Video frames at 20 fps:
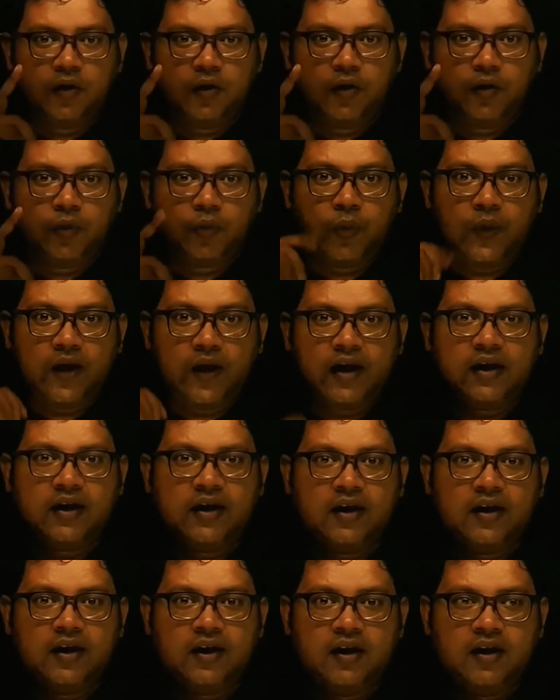where
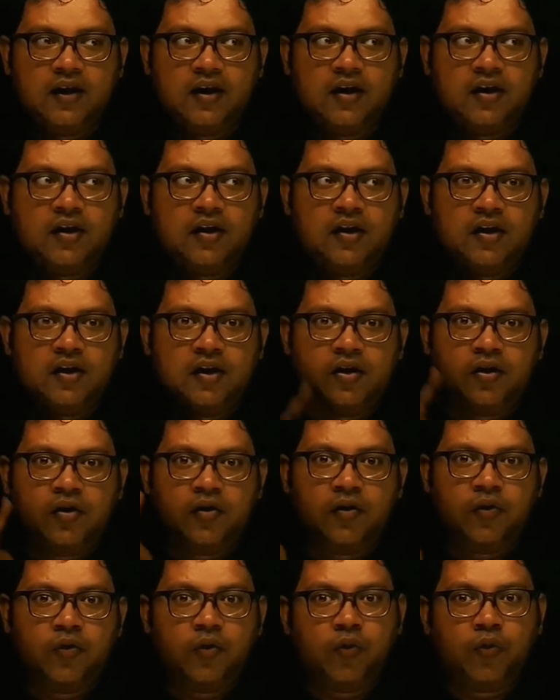
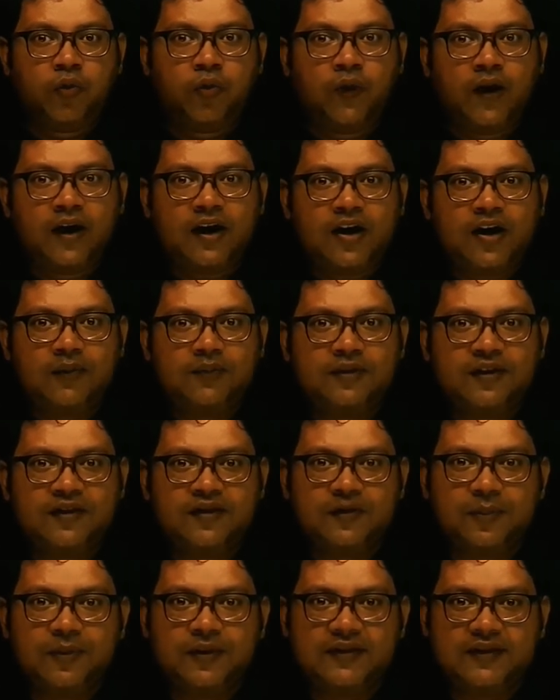one of the
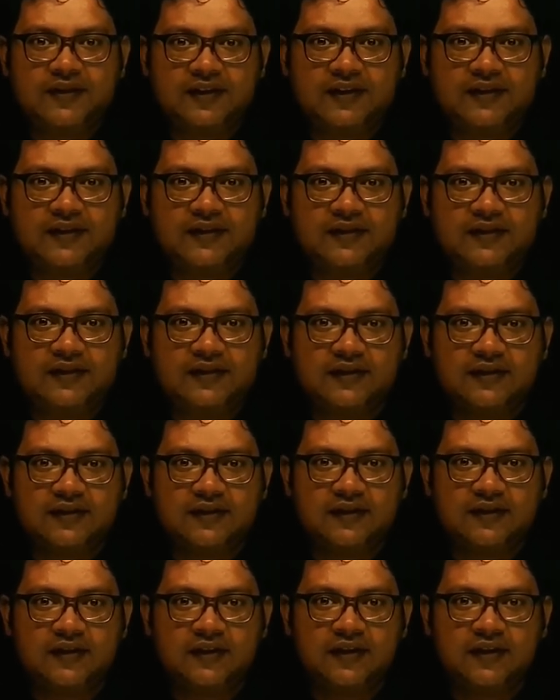species
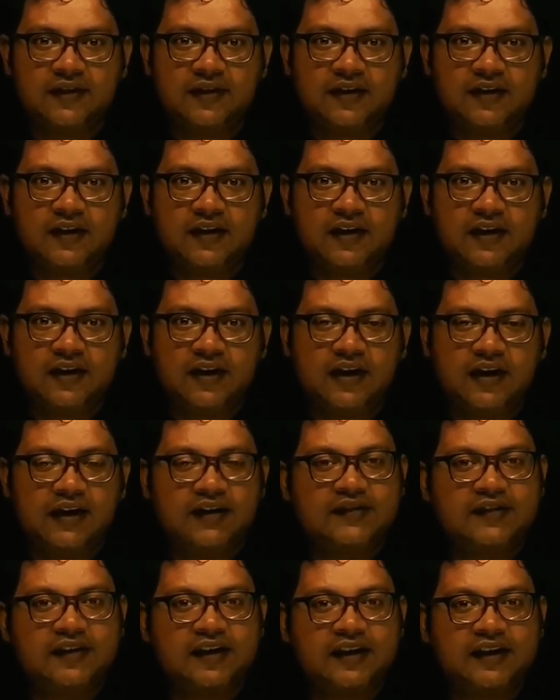
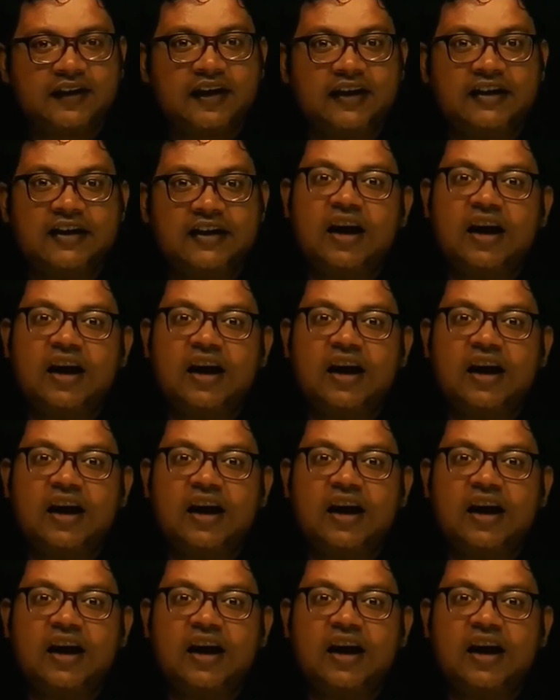is getting